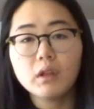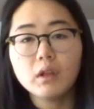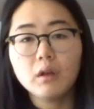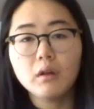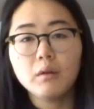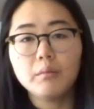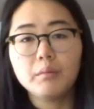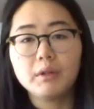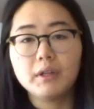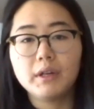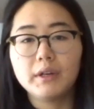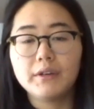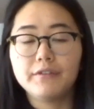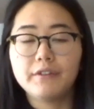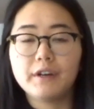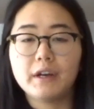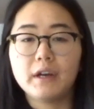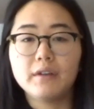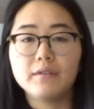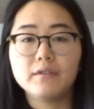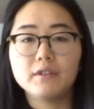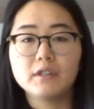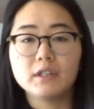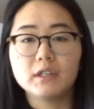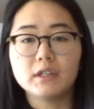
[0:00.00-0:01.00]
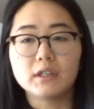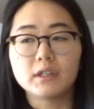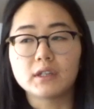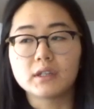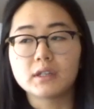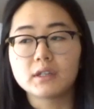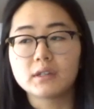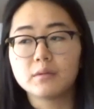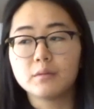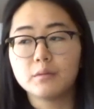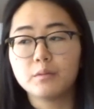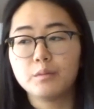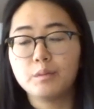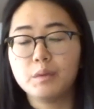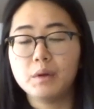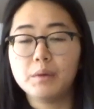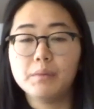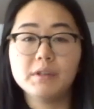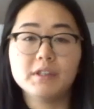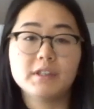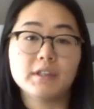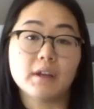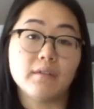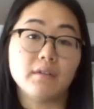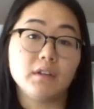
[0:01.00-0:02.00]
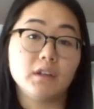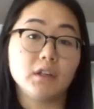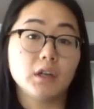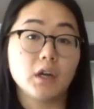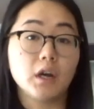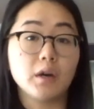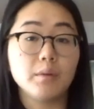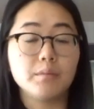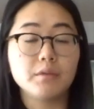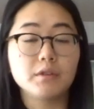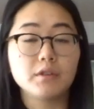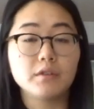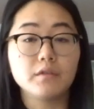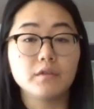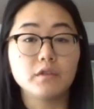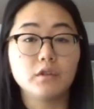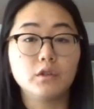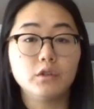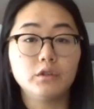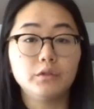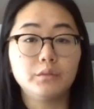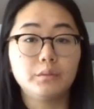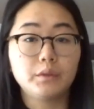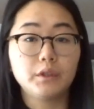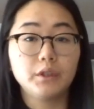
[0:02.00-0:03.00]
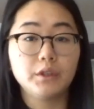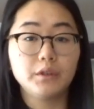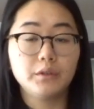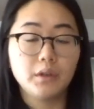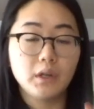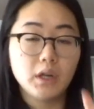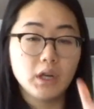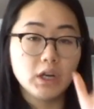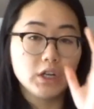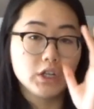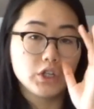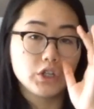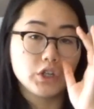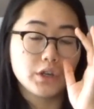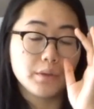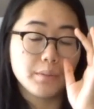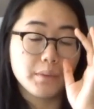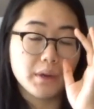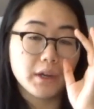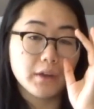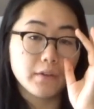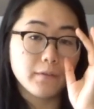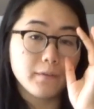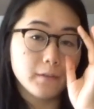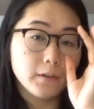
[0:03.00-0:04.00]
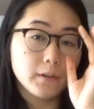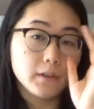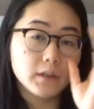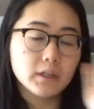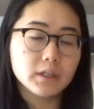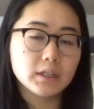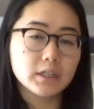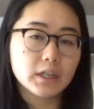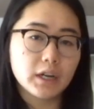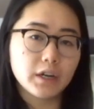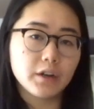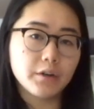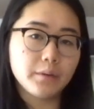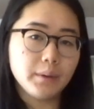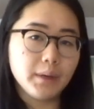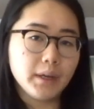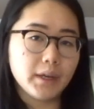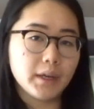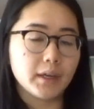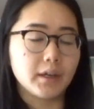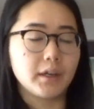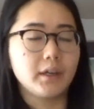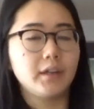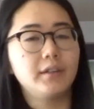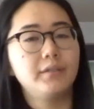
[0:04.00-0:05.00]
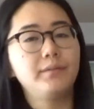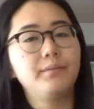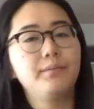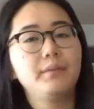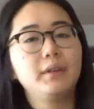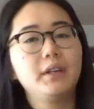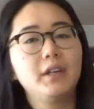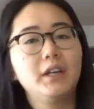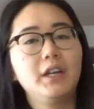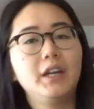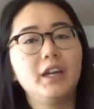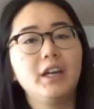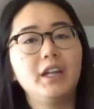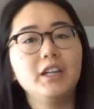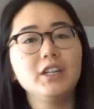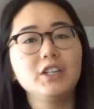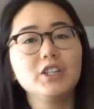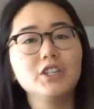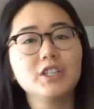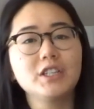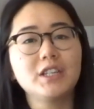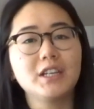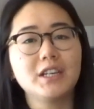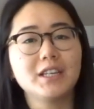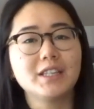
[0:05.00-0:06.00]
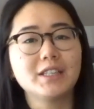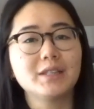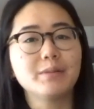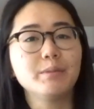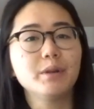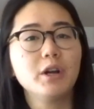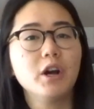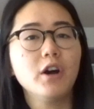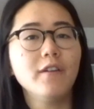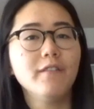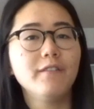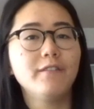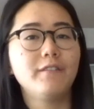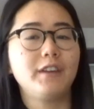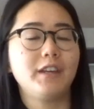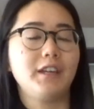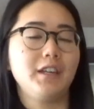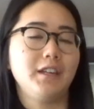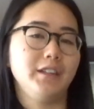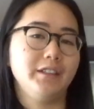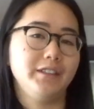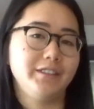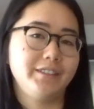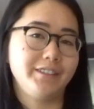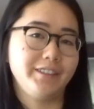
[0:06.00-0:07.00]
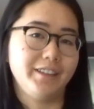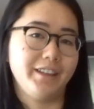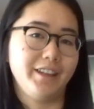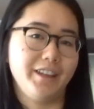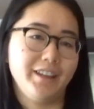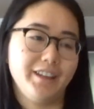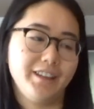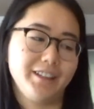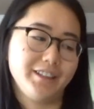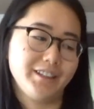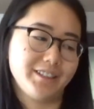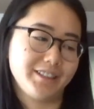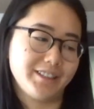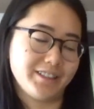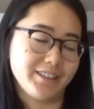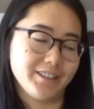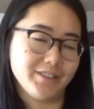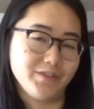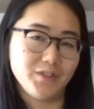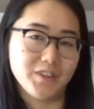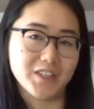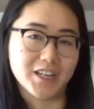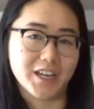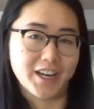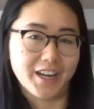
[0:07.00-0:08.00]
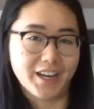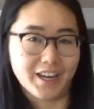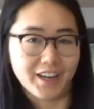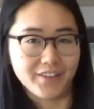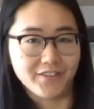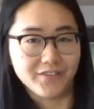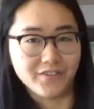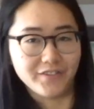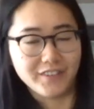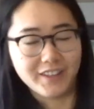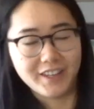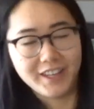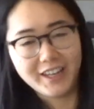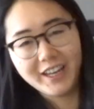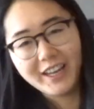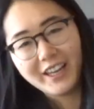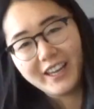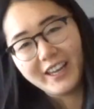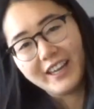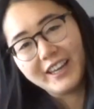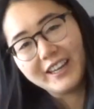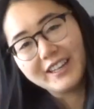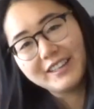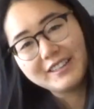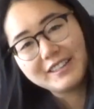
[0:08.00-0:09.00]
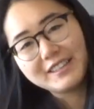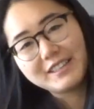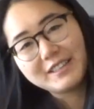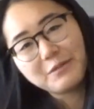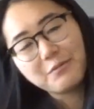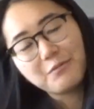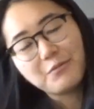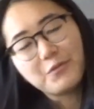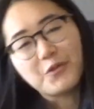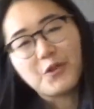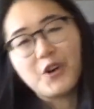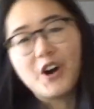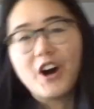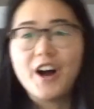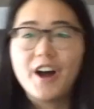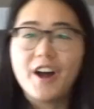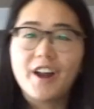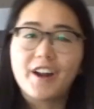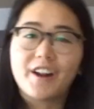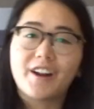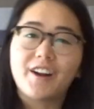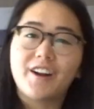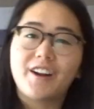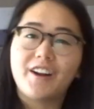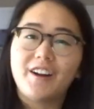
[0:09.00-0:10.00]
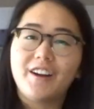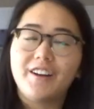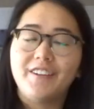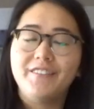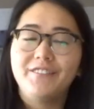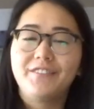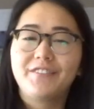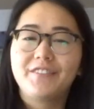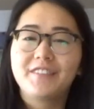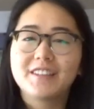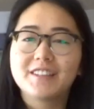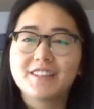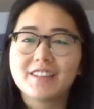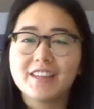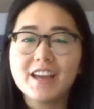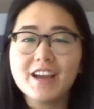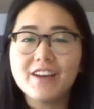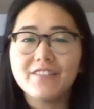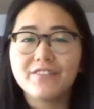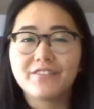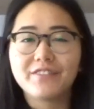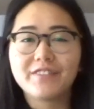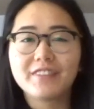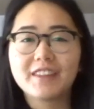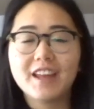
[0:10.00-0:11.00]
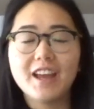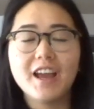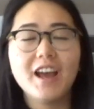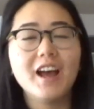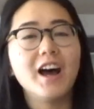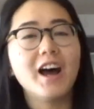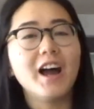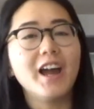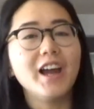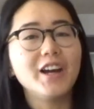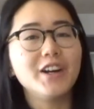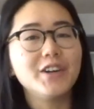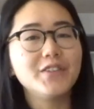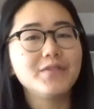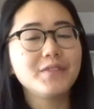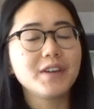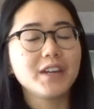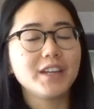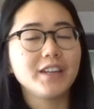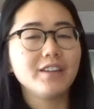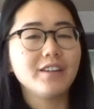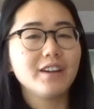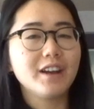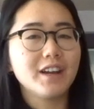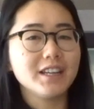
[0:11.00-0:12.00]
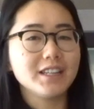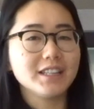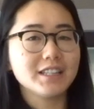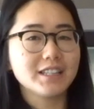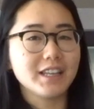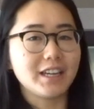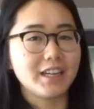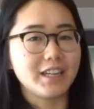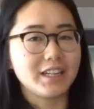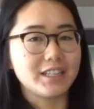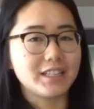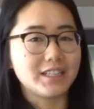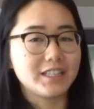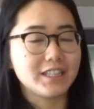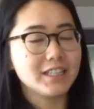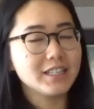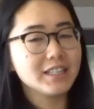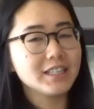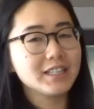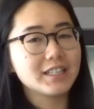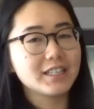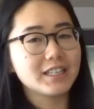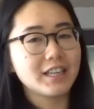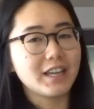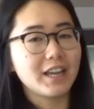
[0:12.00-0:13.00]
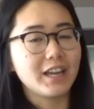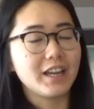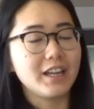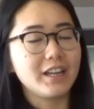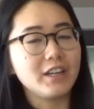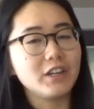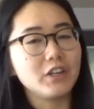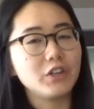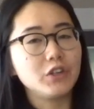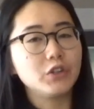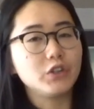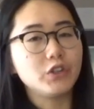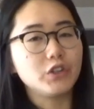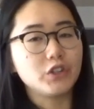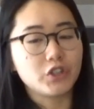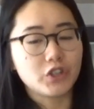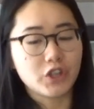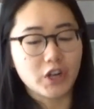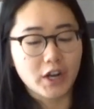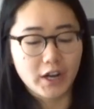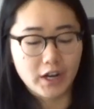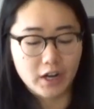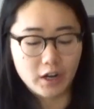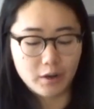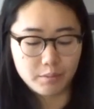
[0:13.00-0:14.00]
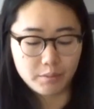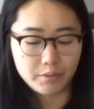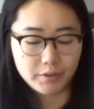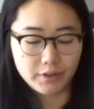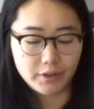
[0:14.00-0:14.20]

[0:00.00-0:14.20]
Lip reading: but like 5, 6, maybe 7 cups of cold brew. So you can make it for the entire week. And it just takes some coffee and some time and some water. So yeah, I hope you guys liked this and you'll try it out